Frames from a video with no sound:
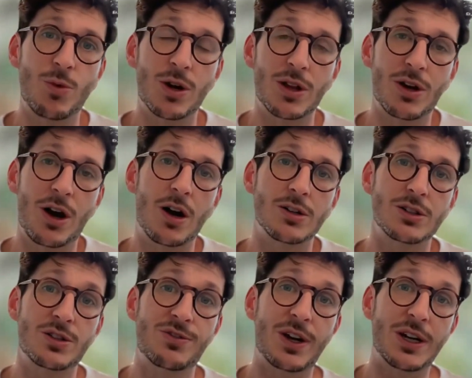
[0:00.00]
One of the
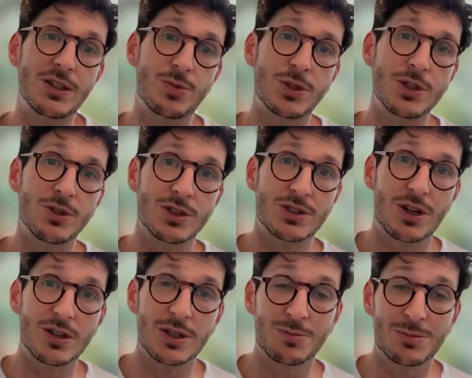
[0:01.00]
hardest fights when you're a
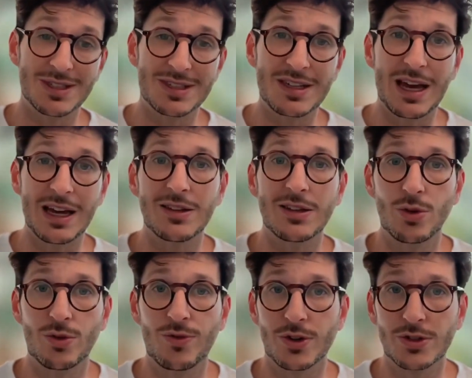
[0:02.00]
startup is getting
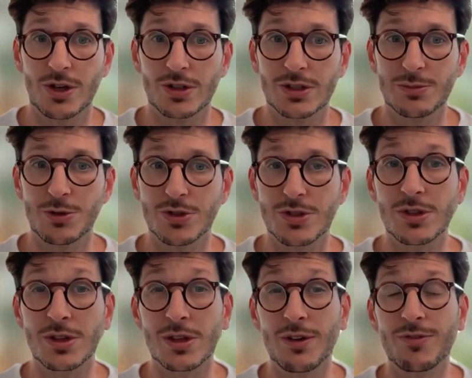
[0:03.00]
those first customers.
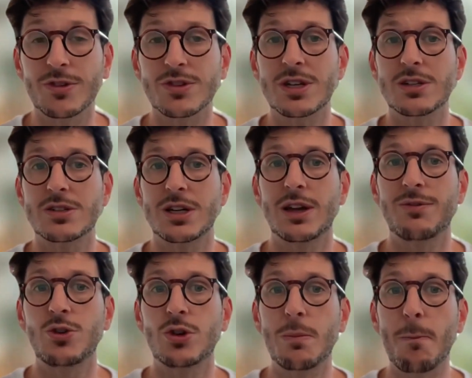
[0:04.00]
The difference is like
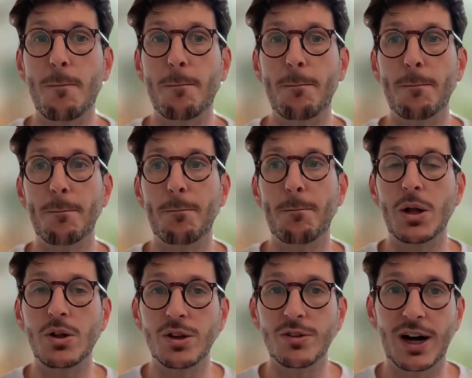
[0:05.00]
if you can
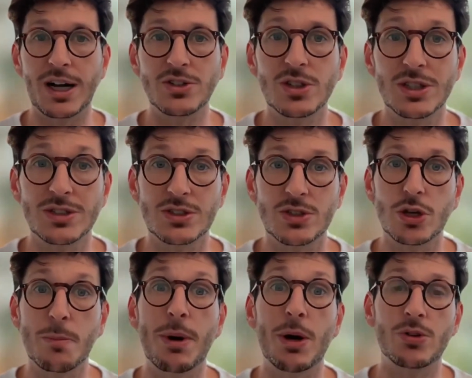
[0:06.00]
build evangelists and you
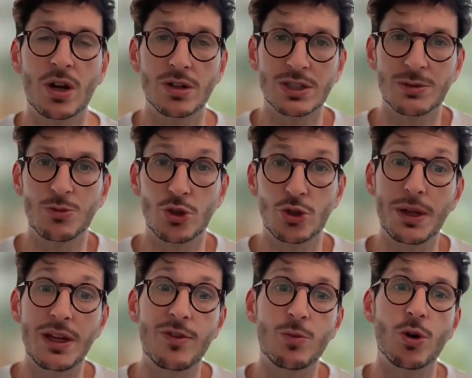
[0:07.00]
can build customers who
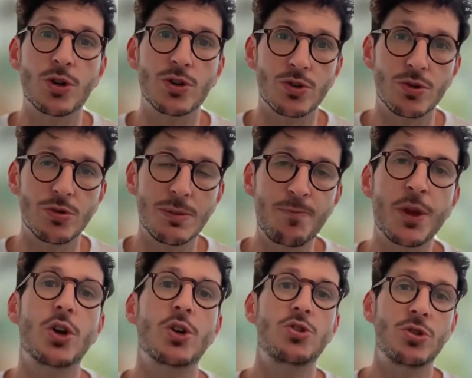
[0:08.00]
believe in what you're doing,
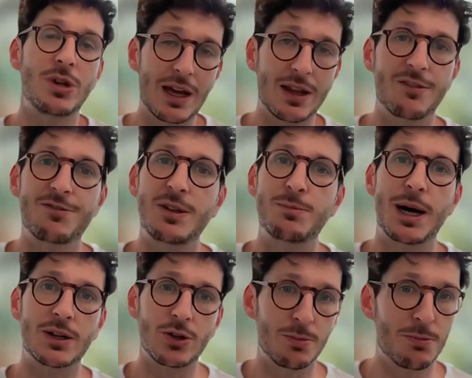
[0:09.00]
you get that
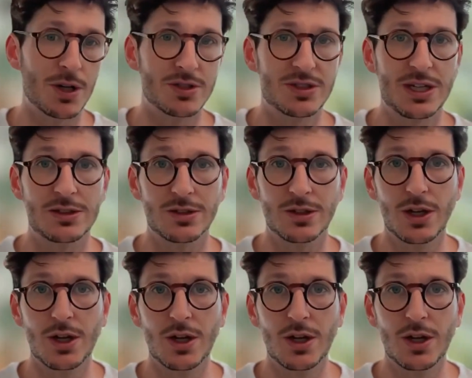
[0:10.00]
feedback loop much tighter.